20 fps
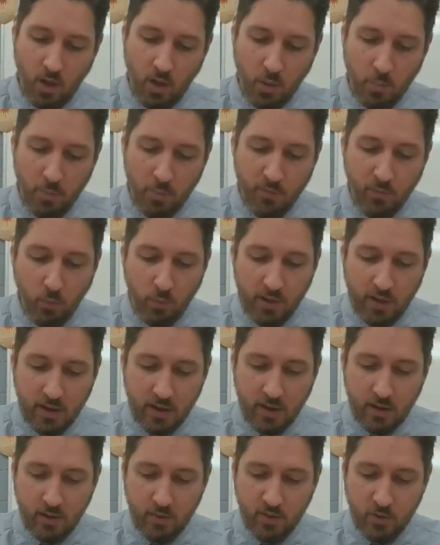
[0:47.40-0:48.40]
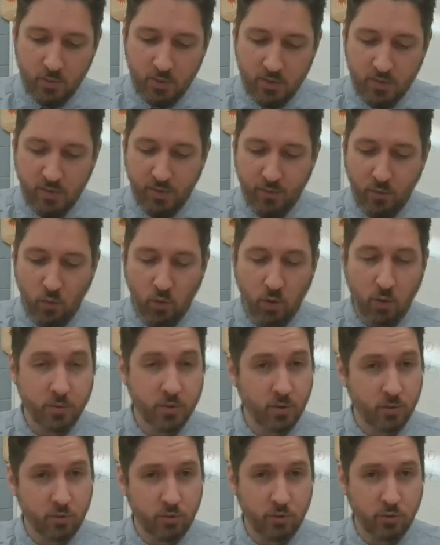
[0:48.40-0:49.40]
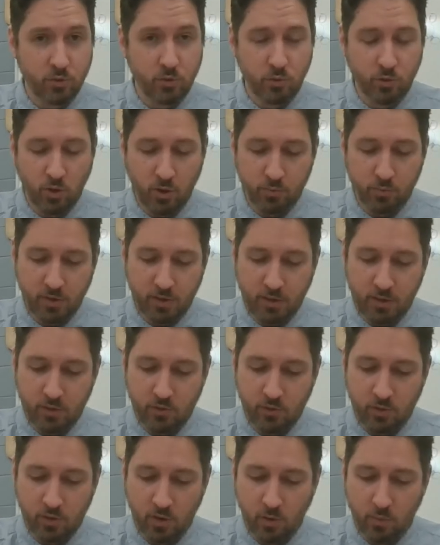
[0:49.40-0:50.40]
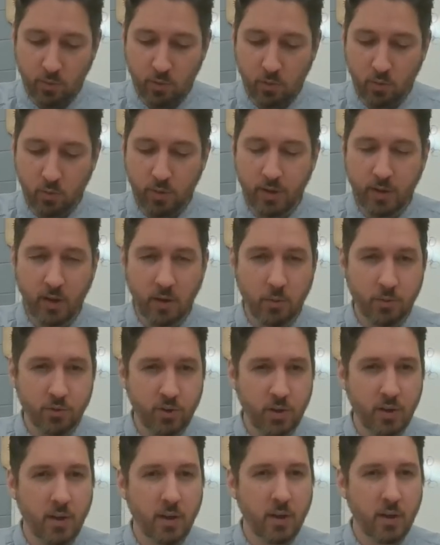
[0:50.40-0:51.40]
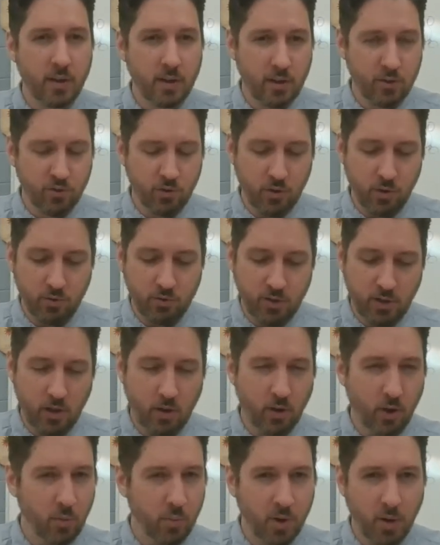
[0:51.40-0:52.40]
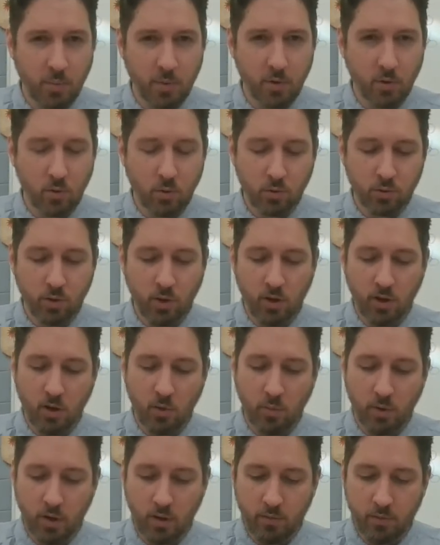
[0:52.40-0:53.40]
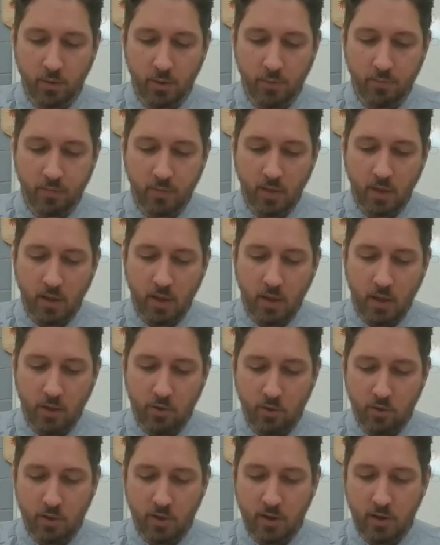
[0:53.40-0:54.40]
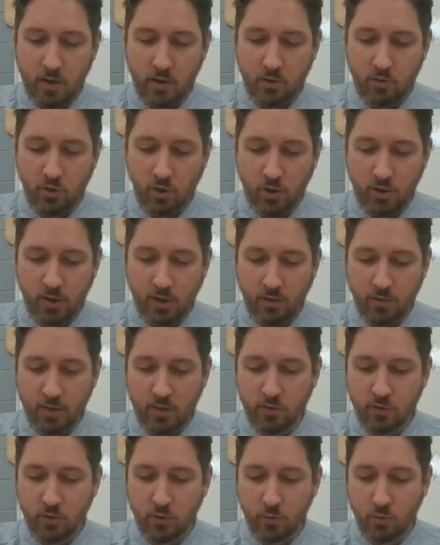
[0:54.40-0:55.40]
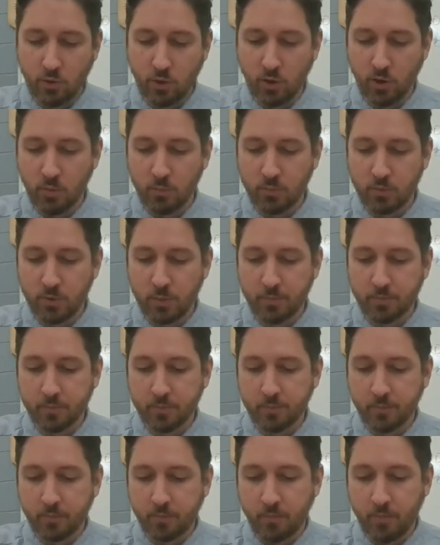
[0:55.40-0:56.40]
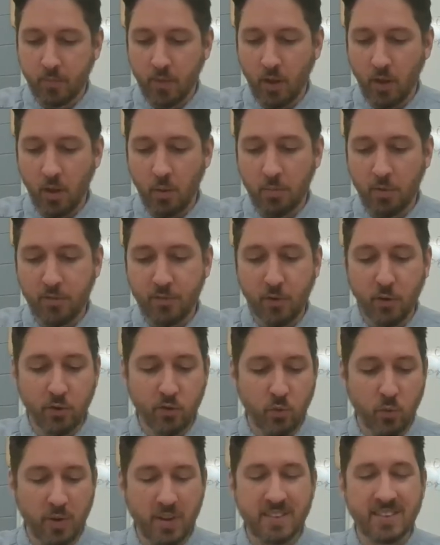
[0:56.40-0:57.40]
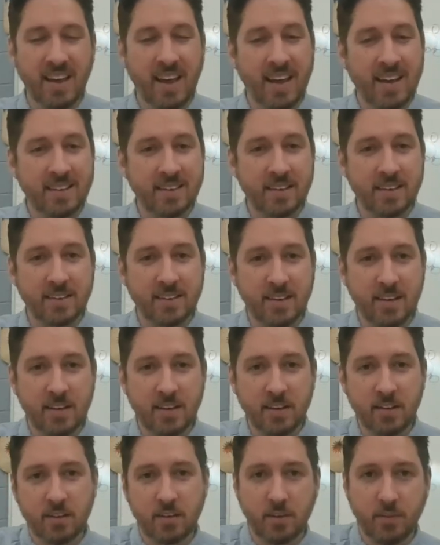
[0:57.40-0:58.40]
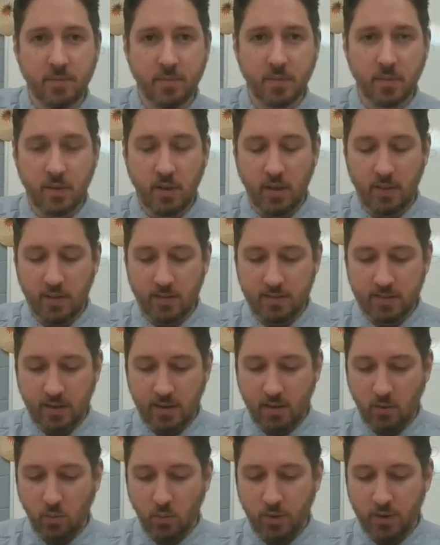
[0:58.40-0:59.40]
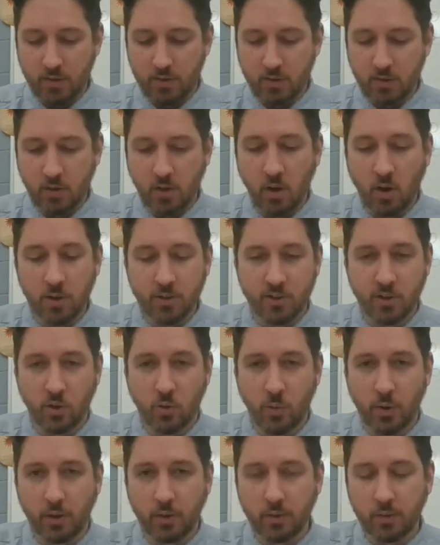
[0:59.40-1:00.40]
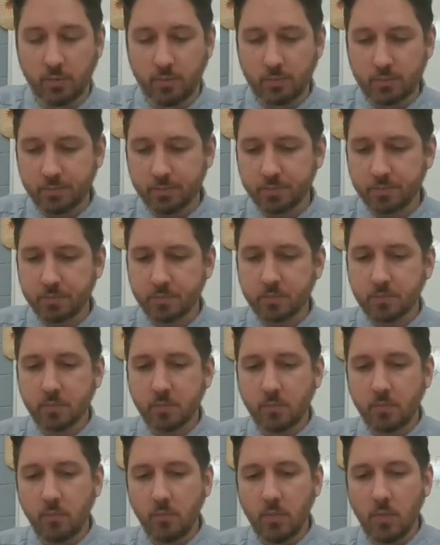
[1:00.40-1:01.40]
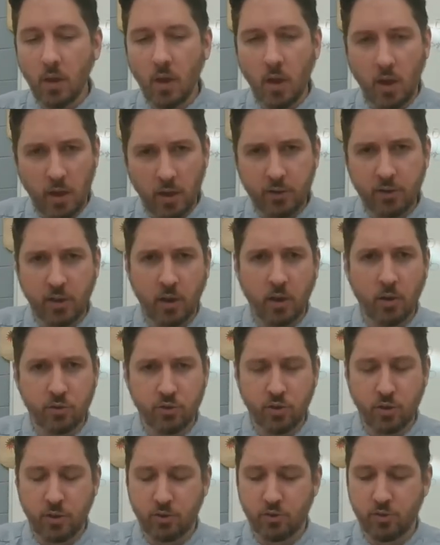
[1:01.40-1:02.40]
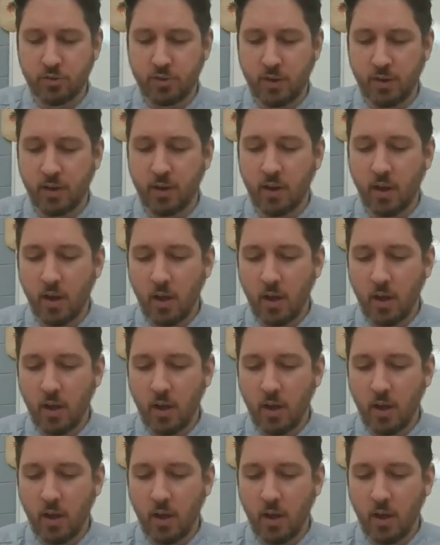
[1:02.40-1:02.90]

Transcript: Before we get into the specific forms, there's two terms that I need you to know real quick, and I want you to get your notes out, open up a Google Doc or whatever, and you're going to need to jot down these two terms. The first one is antecedent, and the second one is consequent. Yeah, I'll show you in just a second.